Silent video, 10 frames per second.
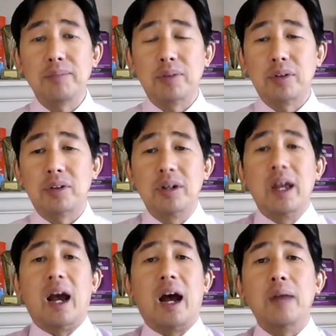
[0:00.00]
poor,
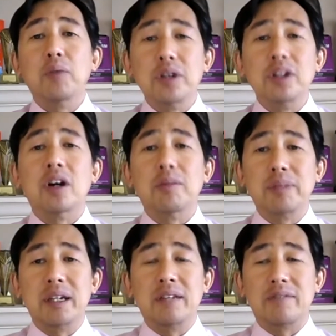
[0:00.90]
I would not
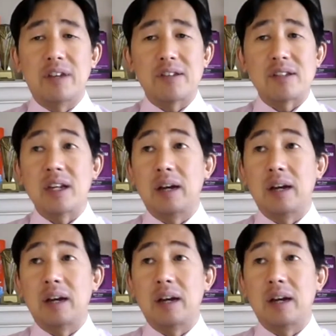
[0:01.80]
be investing